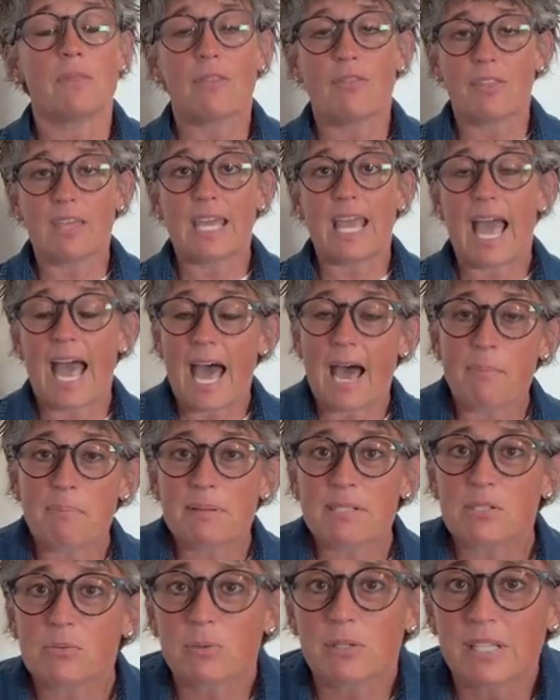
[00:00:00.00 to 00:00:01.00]
The app
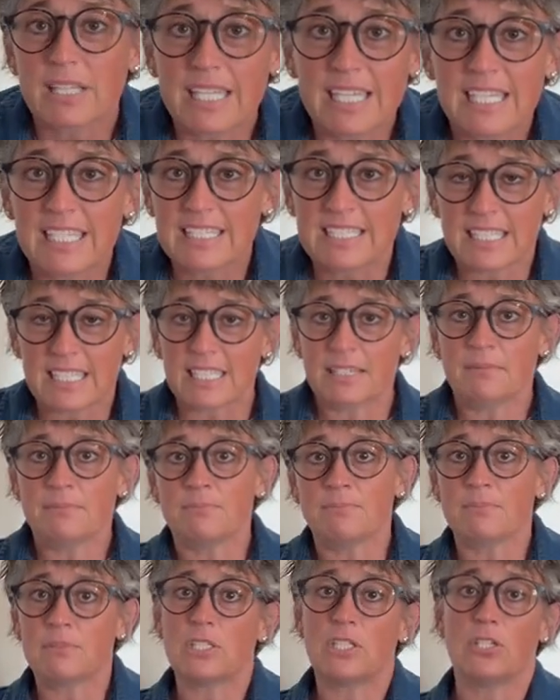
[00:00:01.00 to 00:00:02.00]
is really easy
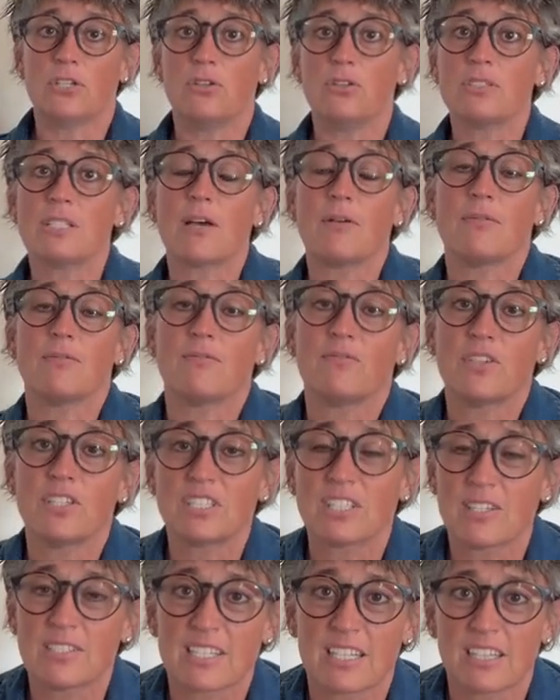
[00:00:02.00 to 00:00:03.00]
to use.
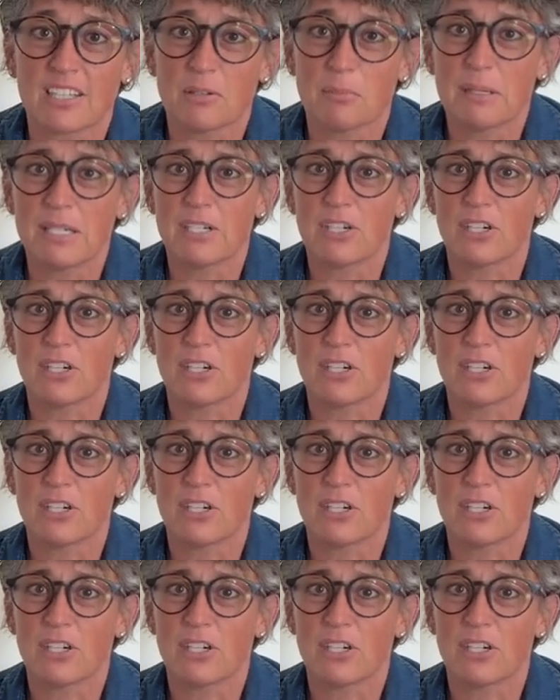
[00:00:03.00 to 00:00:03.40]
First I was a little bit